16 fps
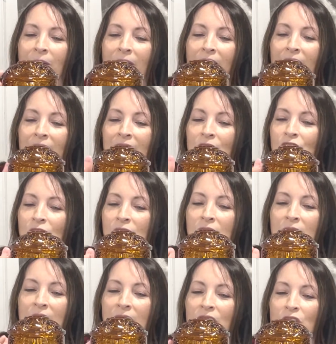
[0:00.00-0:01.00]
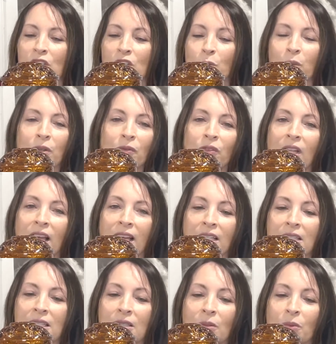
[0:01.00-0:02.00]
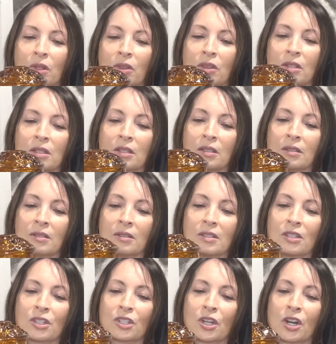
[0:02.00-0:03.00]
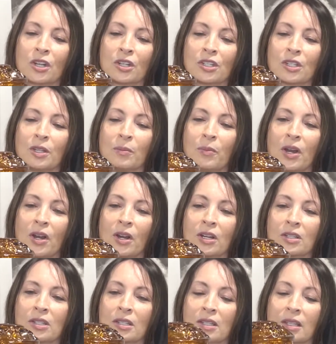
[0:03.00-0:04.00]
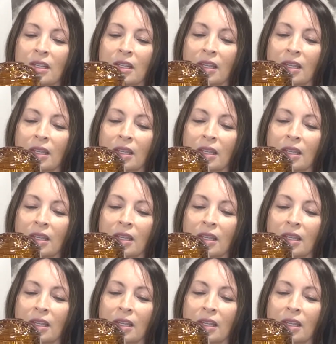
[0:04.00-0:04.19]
And it just reflects with the stars and bars.